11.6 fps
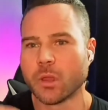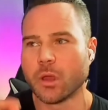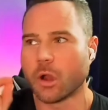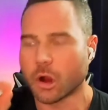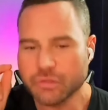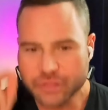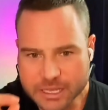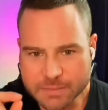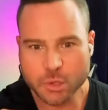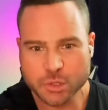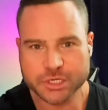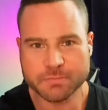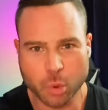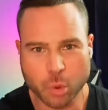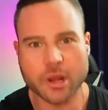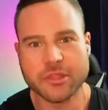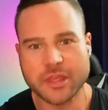are the most
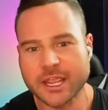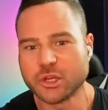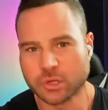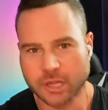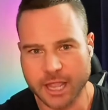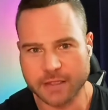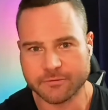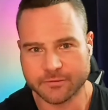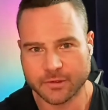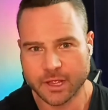important thing in your life.